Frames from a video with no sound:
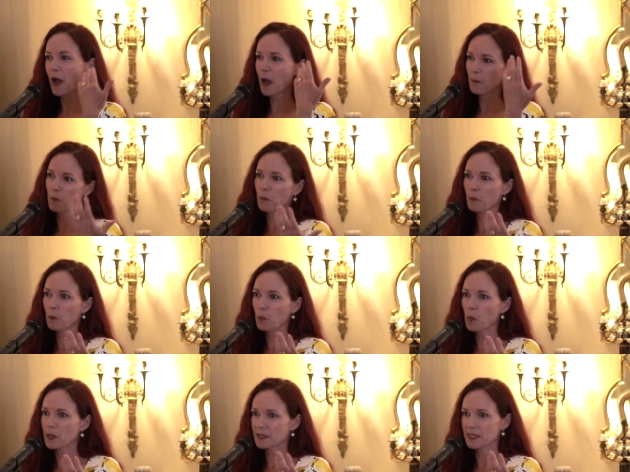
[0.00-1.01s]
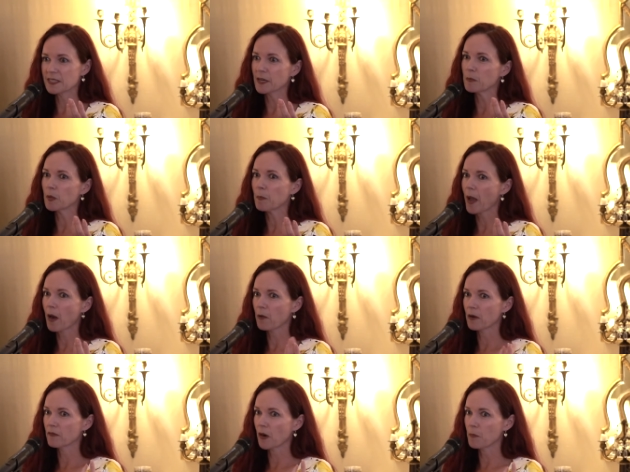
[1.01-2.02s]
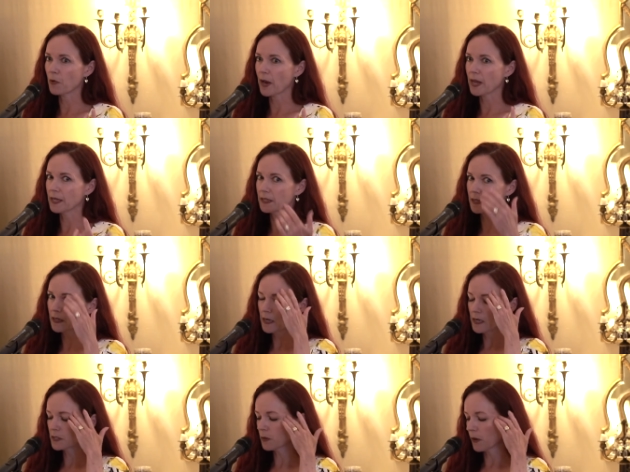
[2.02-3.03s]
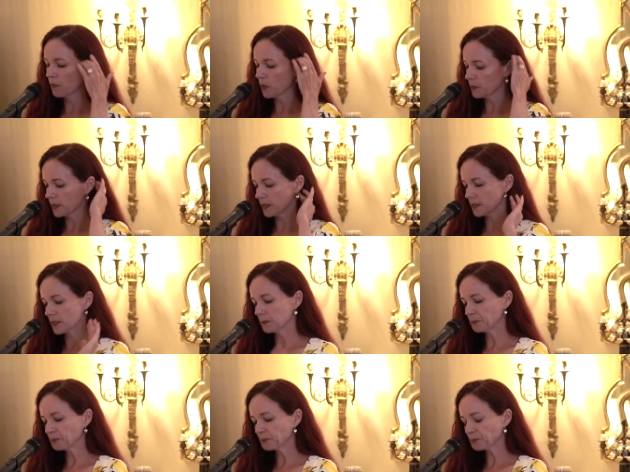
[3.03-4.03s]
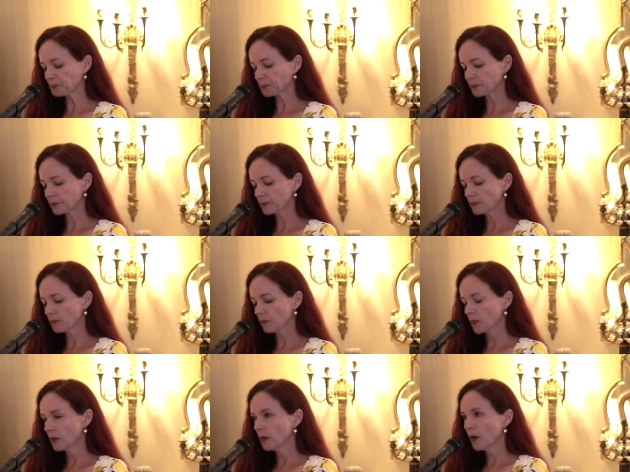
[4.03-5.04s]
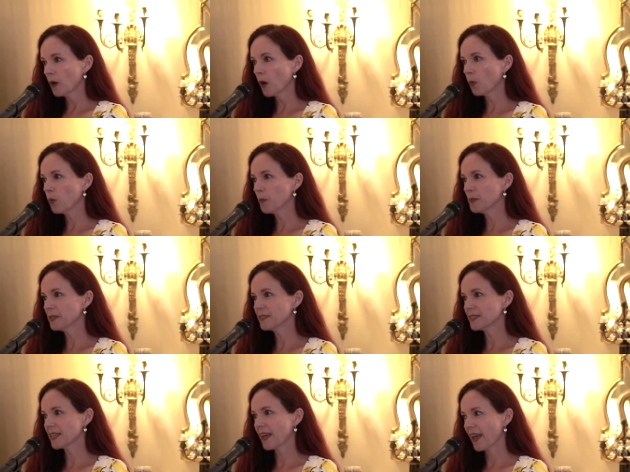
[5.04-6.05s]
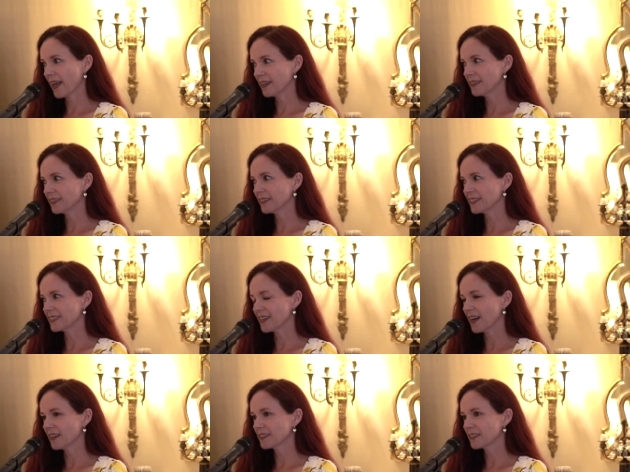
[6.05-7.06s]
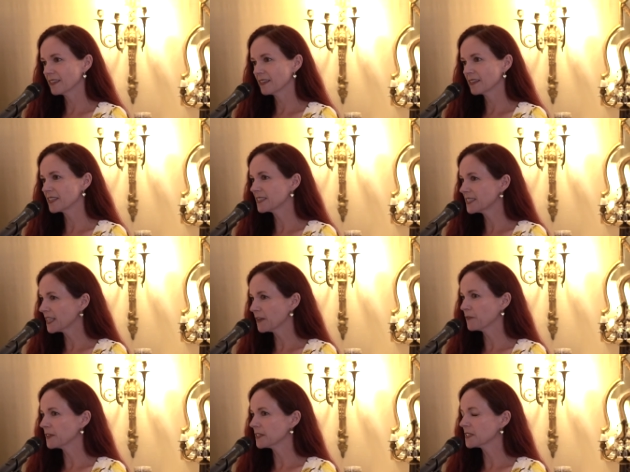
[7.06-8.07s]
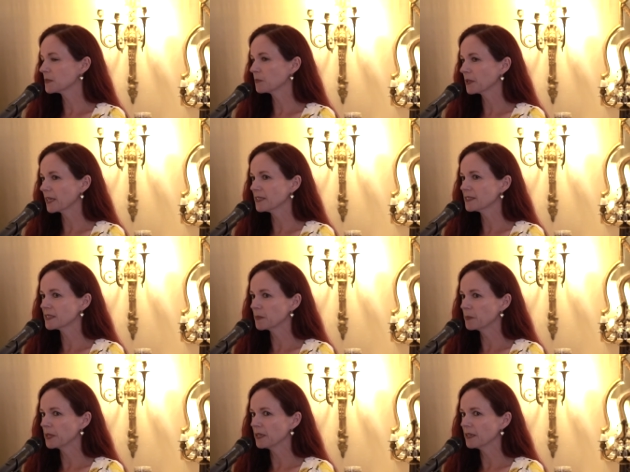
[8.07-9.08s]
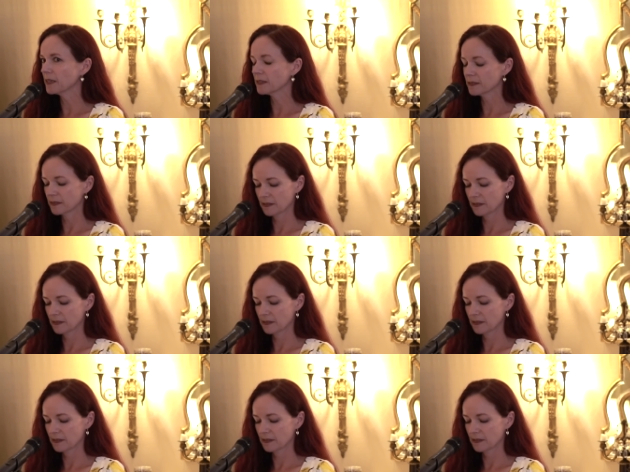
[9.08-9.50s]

what's the terrible power of our brain? So I wrote this. A woman's head is not the safest place to be.